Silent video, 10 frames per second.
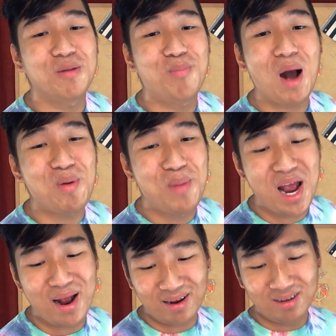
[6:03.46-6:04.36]
the Papa
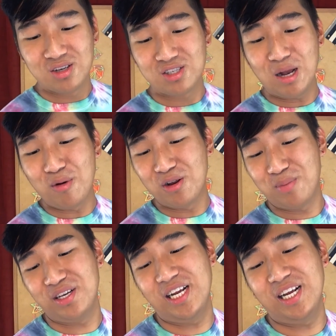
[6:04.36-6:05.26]
Bear. Someone's
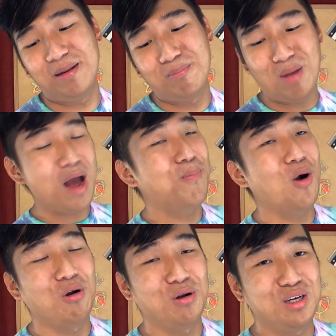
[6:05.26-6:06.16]
been eating my
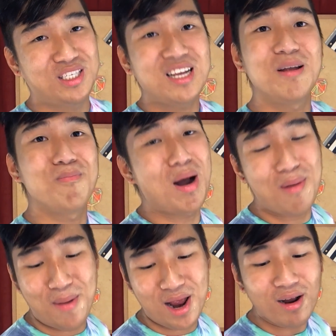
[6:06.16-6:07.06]
porridge, said the Mama
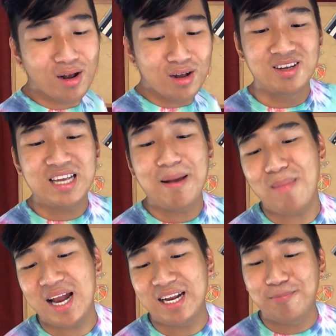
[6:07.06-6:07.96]
Bear.
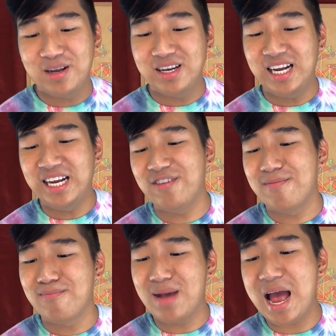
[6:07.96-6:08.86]
Somebody's been
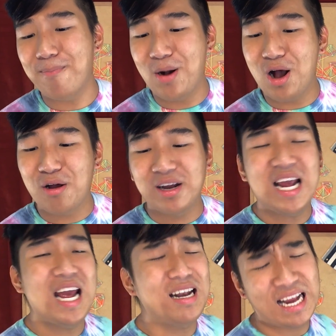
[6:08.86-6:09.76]
eating my porridge,
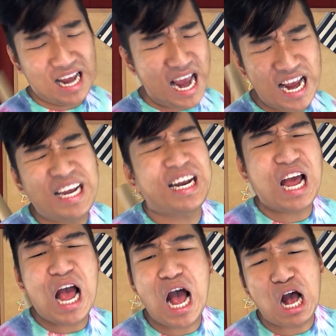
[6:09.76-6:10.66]
and they ate it
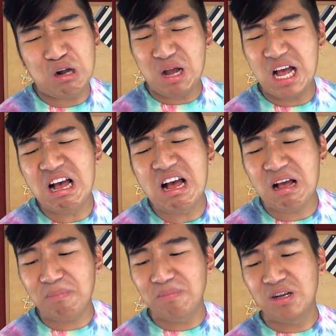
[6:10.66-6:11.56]
all up,